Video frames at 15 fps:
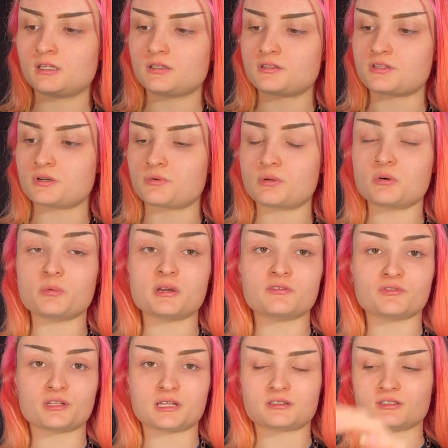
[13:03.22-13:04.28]
So we will wait
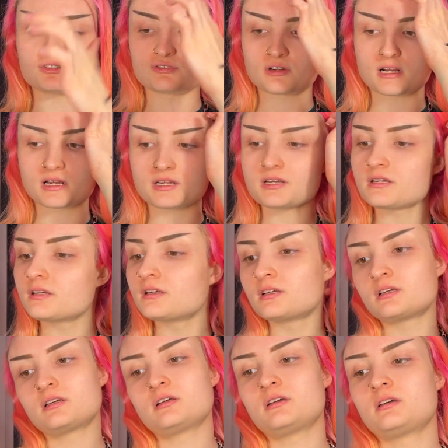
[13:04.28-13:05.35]
for that to dry
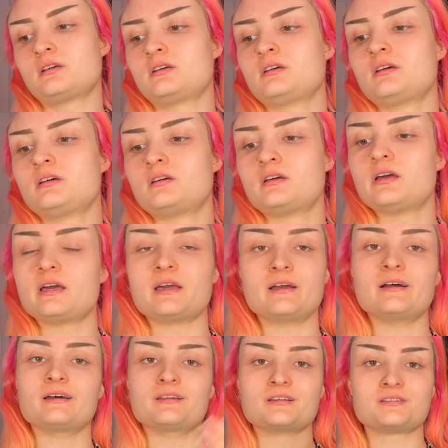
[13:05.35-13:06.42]

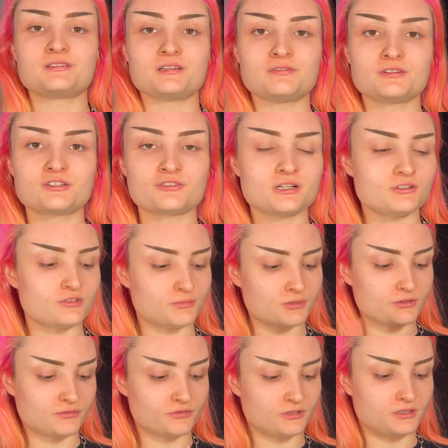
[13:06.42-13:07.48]
and see if it's transfer proof.